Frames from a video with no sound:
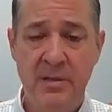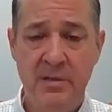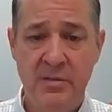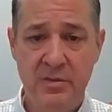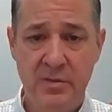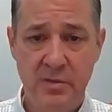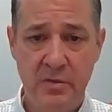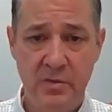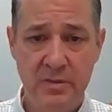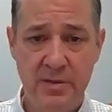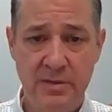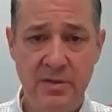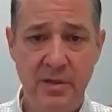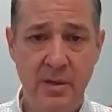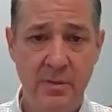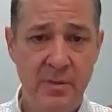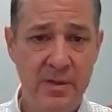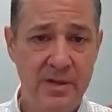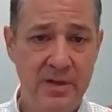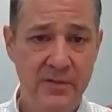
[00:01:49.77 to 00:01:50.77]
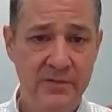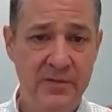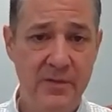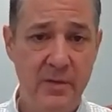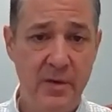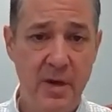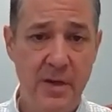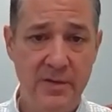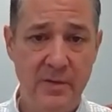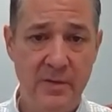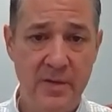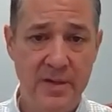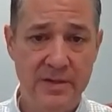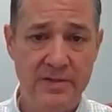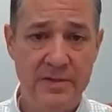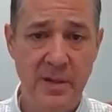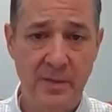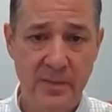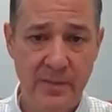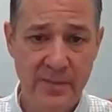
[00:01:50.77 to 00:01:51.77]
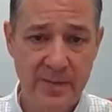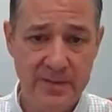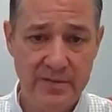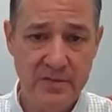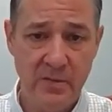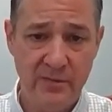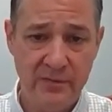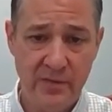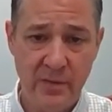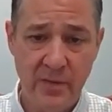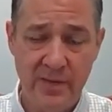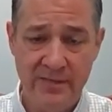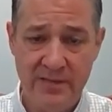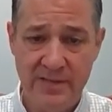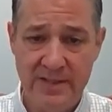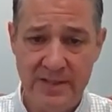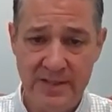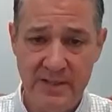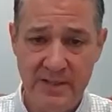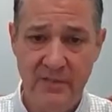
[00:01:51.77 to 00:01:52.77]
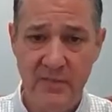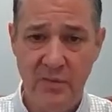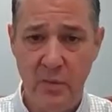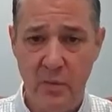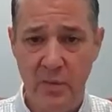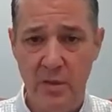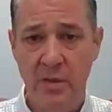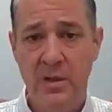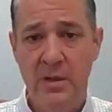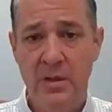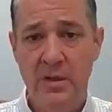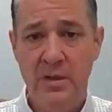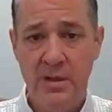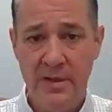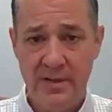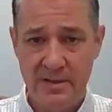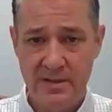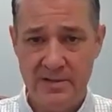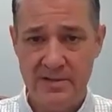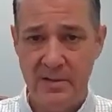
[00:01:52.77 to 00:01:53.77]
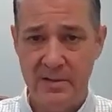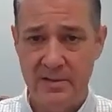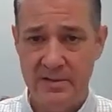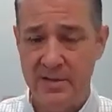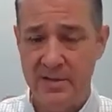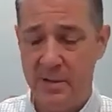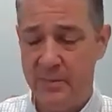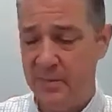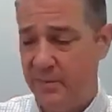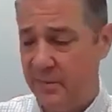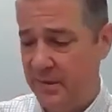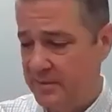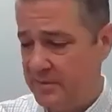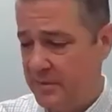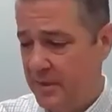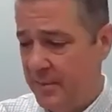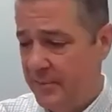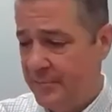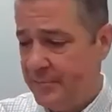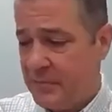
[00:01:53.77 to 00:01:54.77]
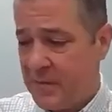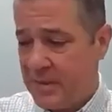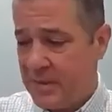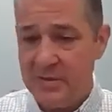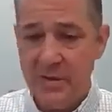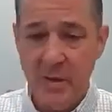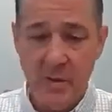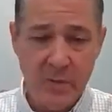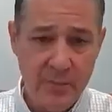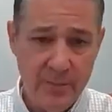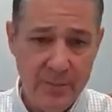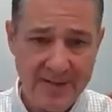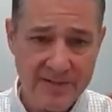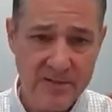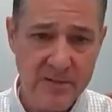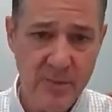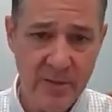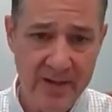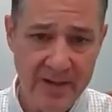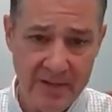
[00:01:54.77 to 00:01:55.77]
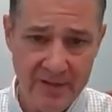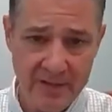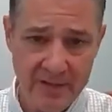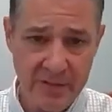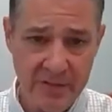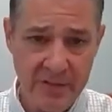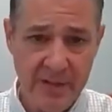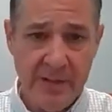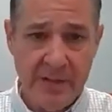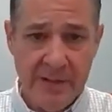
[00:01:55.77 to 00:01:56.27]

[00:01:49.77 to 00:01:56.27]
to determine if you're on the right supplements or if you have a need for additional supplements. So back to brain injury.